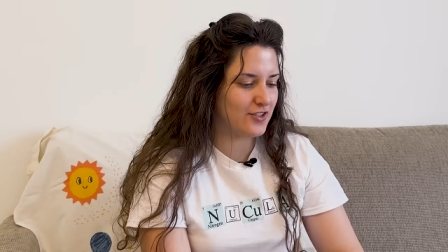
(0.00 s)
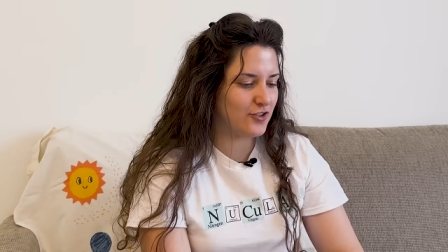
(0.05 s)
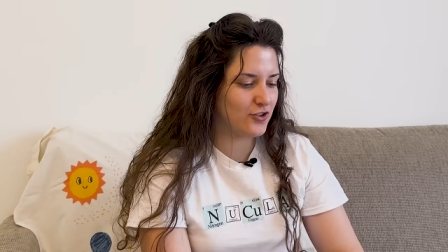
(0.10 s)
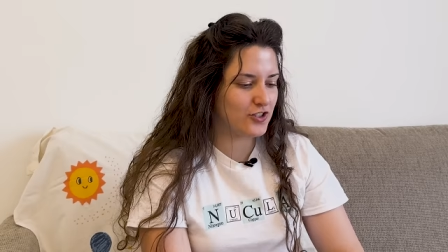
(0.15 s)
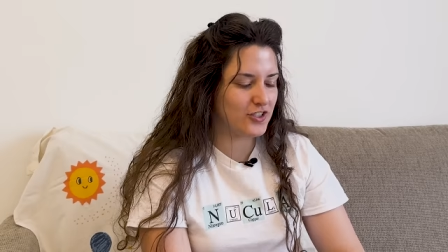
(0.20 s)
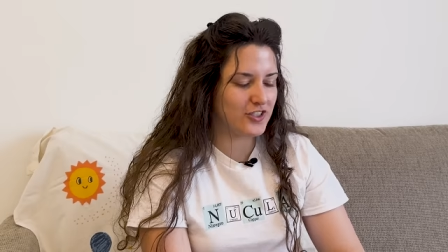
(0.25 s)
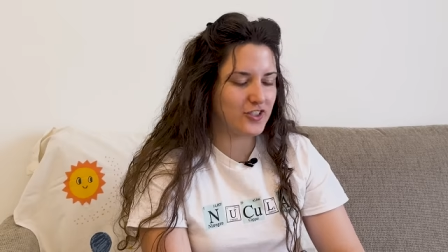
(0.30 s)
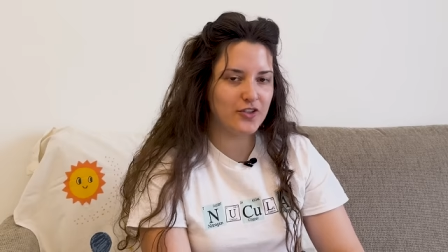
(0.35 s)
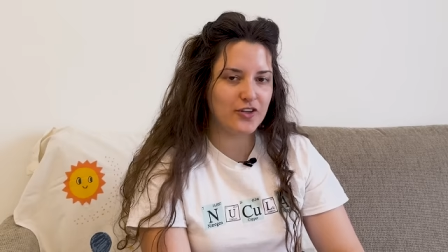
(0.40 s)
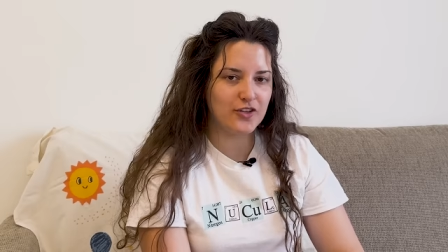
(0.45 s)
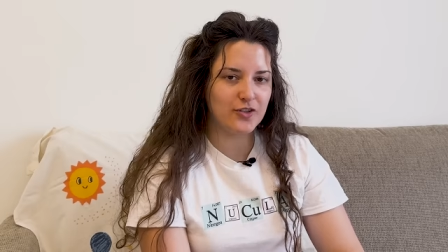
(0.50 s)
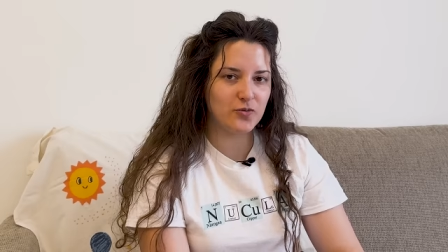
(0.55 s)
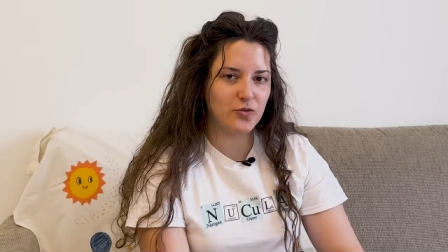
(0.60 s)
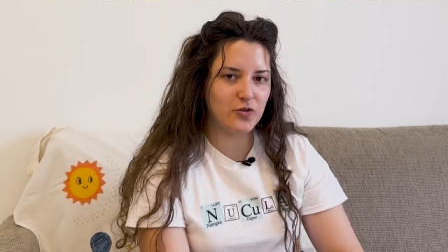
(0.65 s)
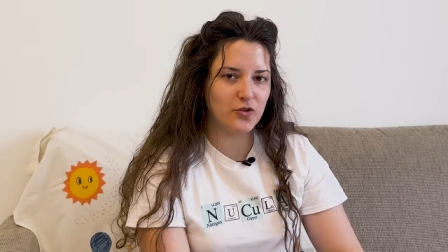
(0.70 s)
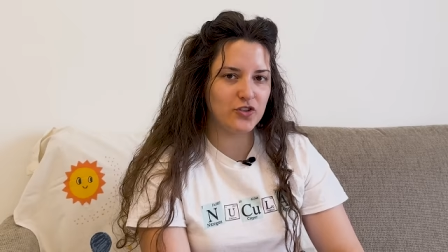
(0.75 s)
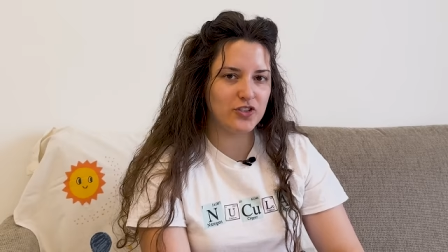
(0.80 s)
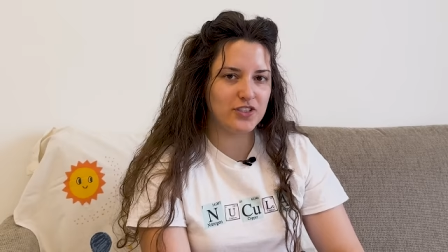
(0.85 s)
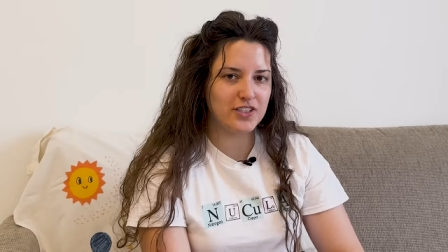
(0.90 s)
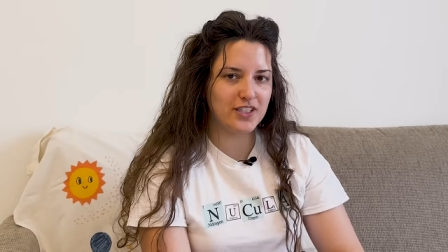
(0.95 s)
You see her at
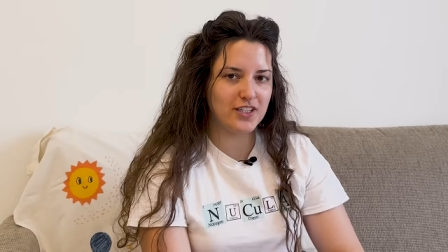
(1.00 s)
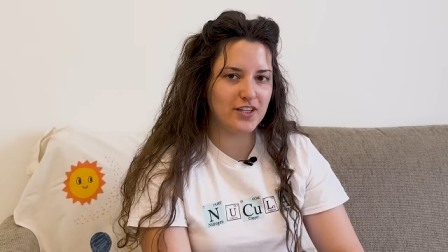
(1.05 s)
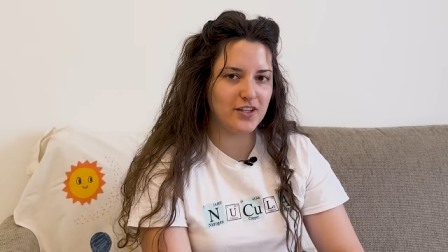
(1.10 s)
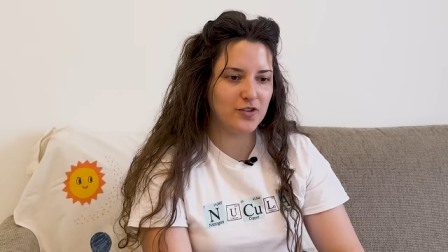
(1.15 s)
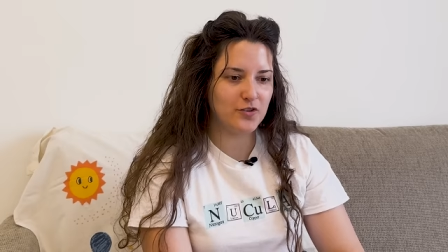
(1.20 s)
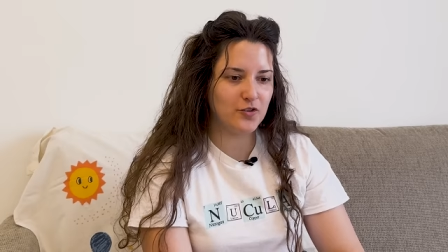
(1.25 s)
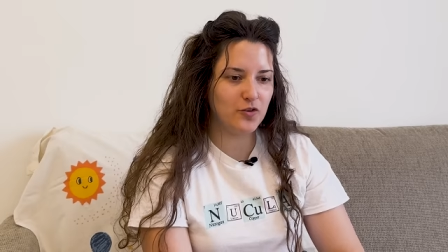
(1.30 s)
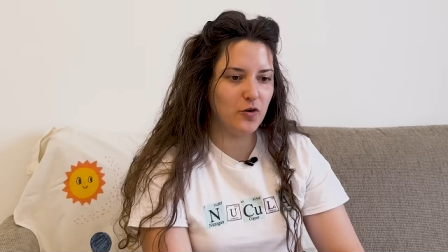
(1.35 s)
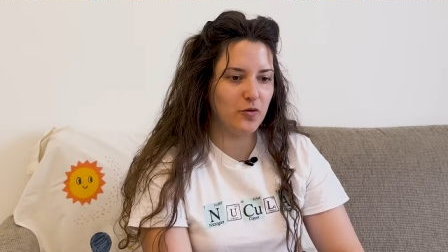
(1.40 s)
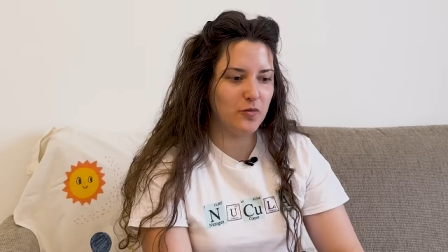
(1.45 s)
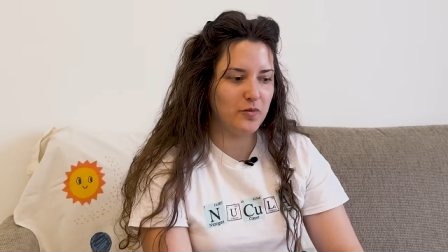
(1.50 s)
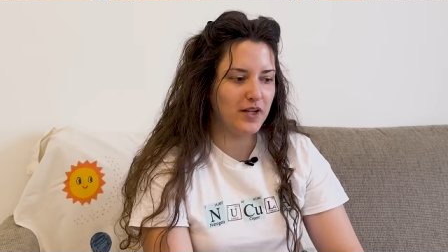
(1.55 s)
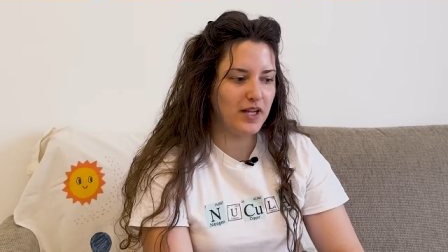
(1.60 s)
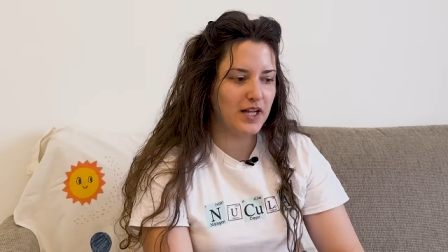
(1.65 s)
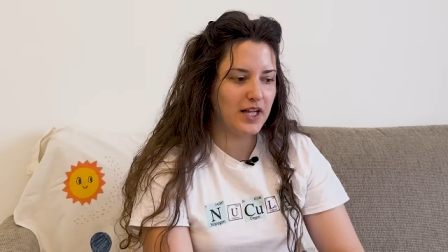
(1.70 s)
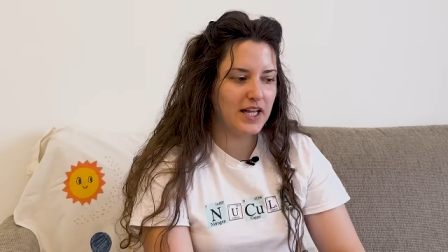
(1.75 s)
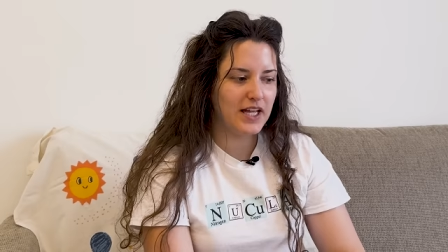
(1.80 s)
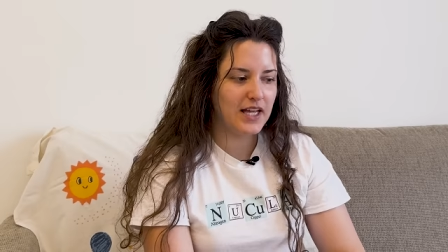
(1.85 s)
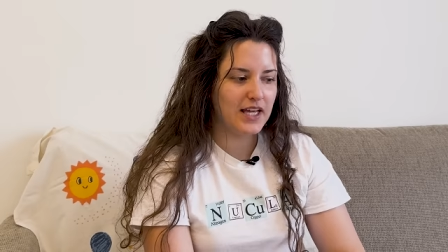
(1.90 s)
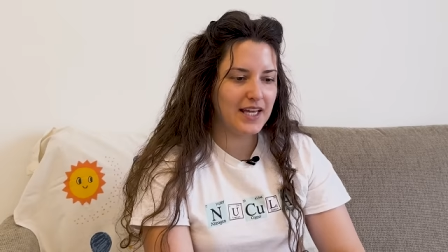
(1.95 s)
work, you see her at home.
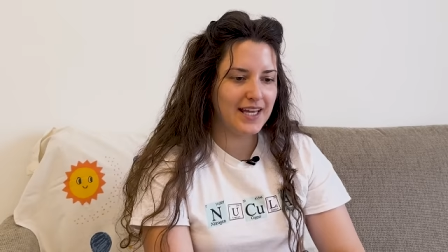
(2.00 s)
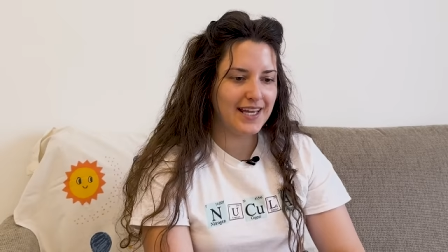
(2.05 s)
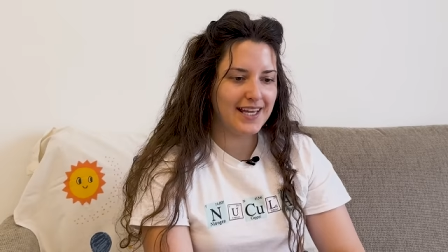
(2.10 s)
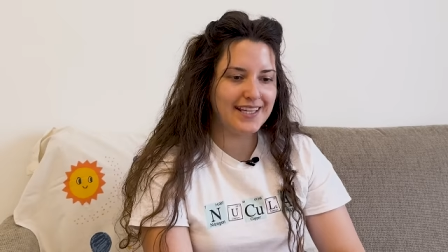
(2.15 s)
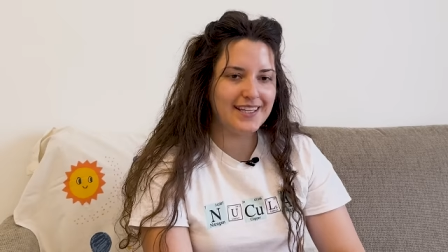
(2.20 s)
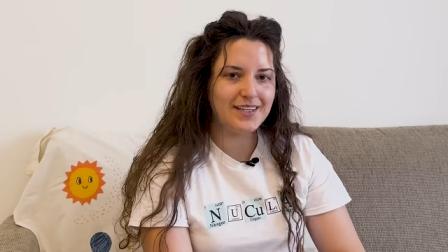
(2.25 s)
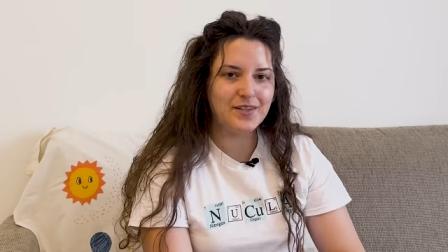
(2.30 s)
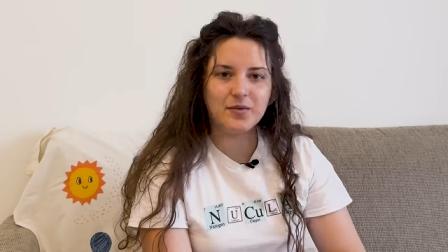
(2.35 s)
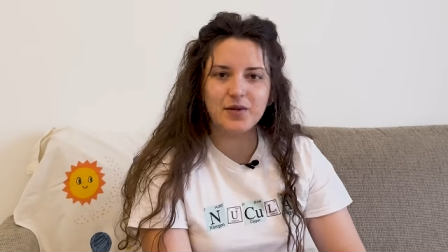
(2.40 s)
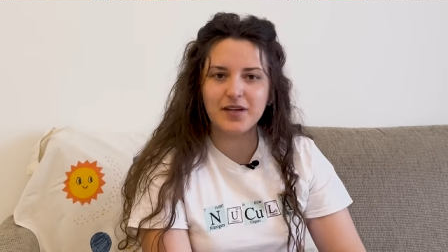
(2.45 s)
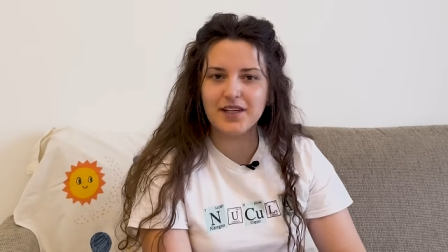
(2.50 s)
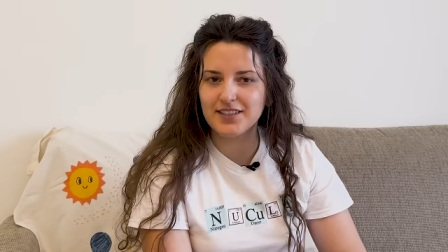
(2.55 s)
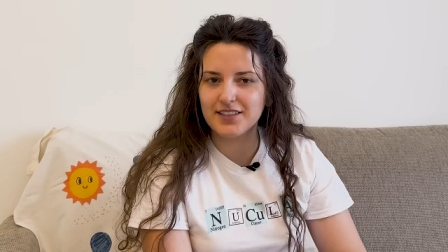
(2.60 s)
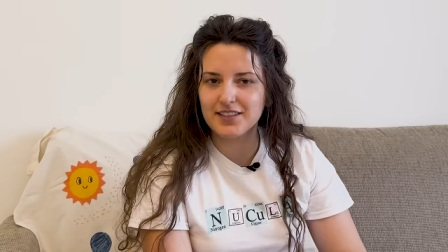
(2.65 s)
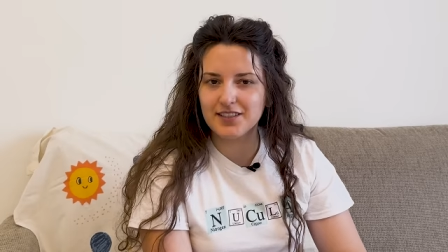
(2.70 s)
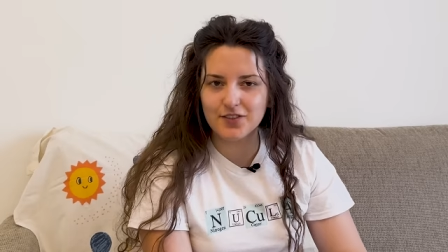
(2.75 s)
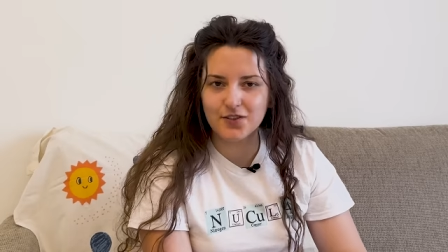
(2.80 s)
Anyways,